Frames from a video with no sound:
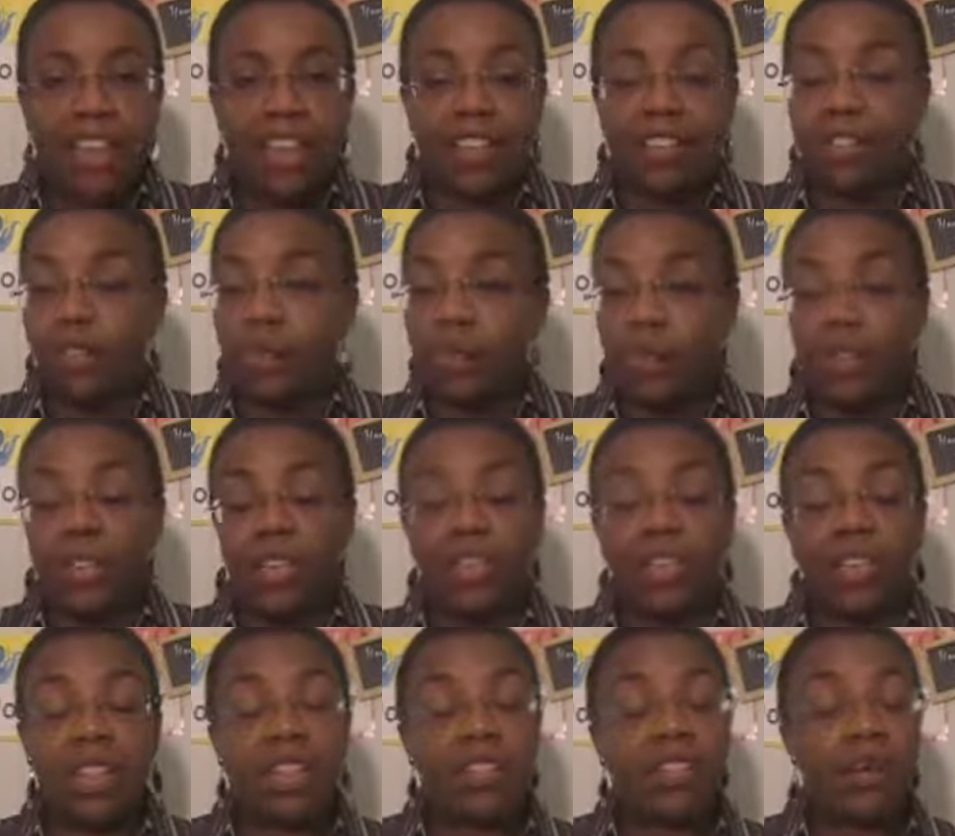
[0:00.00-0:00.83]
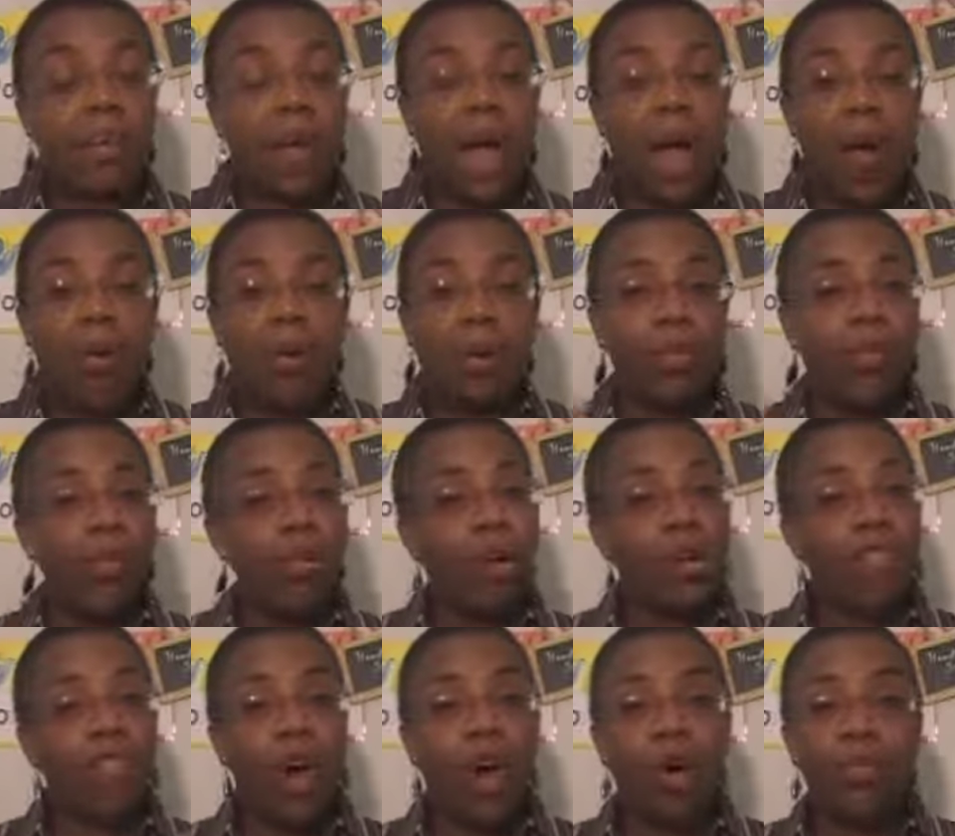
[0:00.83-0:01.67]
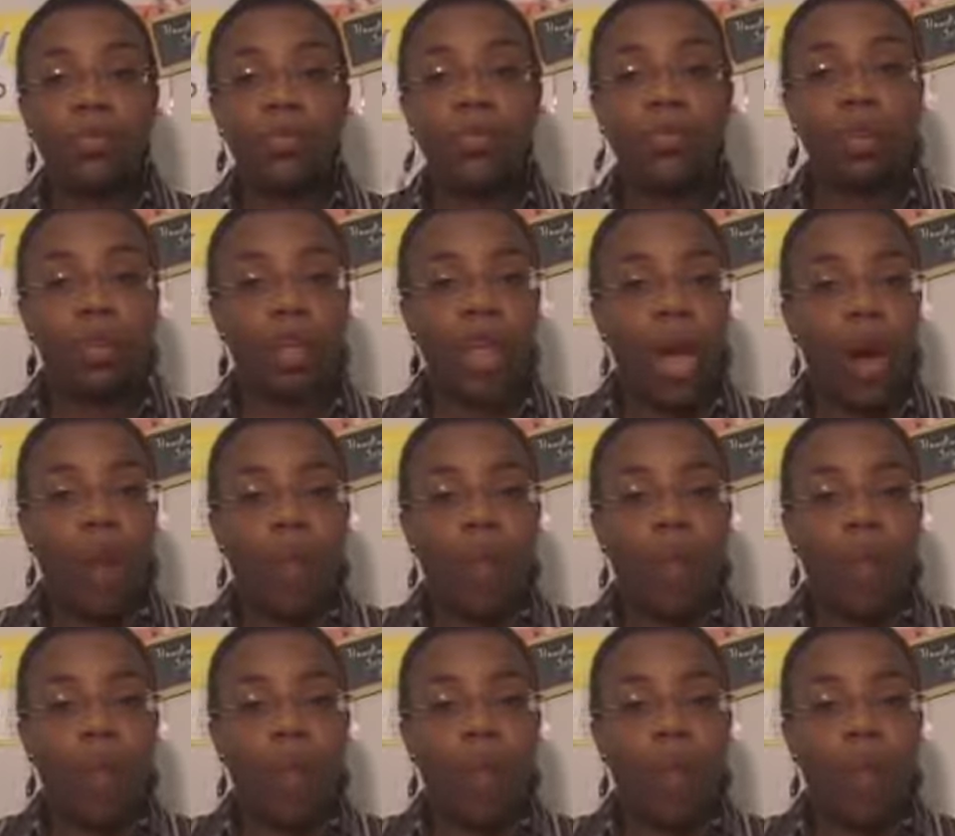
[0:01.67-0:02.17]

That's the reason. That's the power and point of homeschooling.